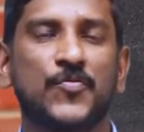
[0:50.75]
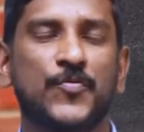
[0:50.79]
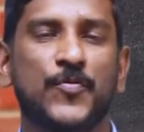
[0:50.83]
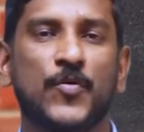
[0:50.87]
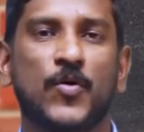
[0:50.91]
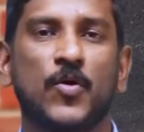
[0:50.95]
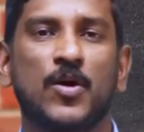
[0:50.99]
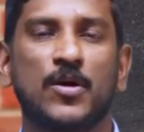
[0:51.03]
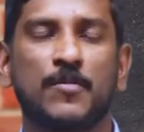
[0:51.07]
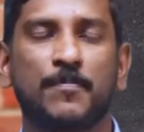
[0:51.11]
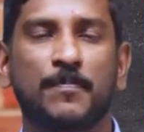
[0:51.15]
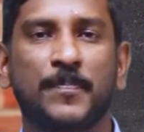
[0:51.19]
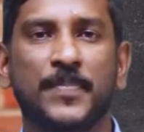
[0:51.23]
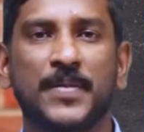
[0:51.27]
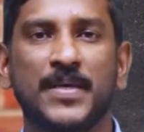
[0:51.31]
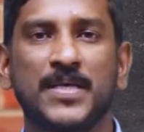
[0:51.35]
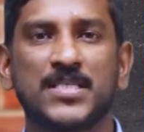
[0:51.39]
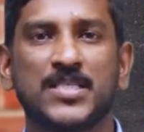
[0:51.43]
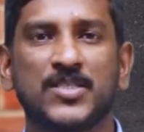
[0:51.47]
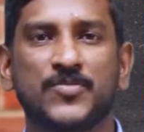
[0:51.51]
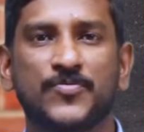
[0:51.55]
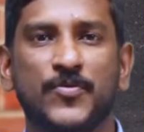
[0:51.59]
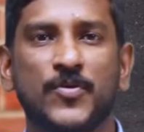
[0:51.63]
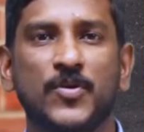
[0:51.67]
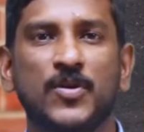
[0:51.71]
for
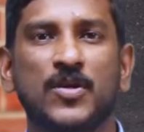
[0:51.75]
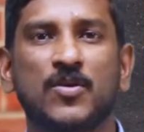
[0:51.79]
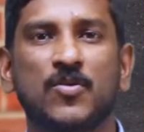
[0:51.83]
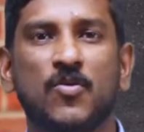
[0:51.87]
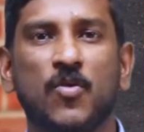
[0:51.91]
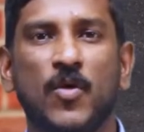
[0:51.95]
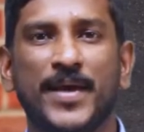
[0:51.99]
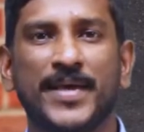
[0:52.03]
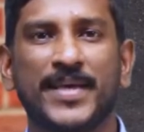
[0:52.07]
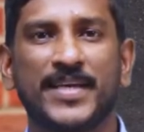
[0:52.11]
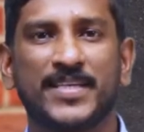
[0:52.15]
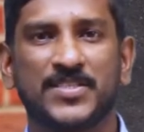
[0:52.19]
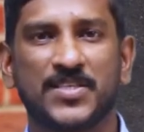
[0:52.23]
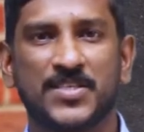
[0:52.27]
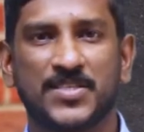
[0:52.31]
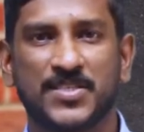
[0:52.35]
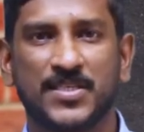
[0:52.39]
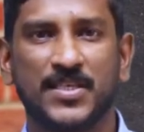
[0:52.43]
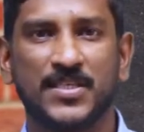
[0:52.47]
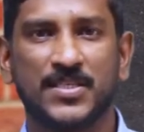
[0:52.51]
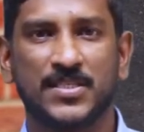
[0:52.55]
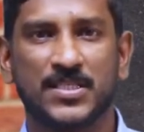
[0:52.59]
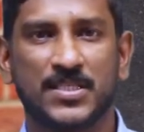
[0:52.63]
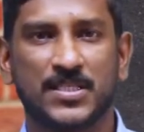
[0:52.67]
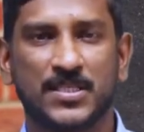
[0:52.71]
peaceful
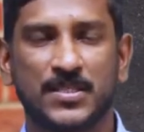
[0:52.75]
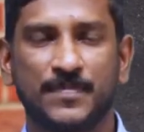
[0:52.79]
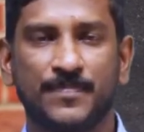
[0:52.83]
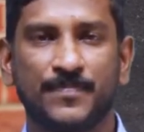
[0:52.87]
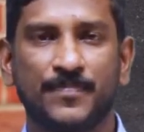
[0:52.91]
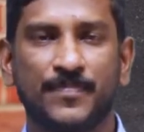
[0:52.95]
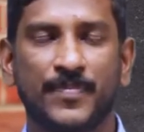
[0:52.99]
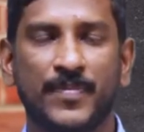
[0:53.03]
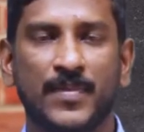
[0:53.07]
coexistence.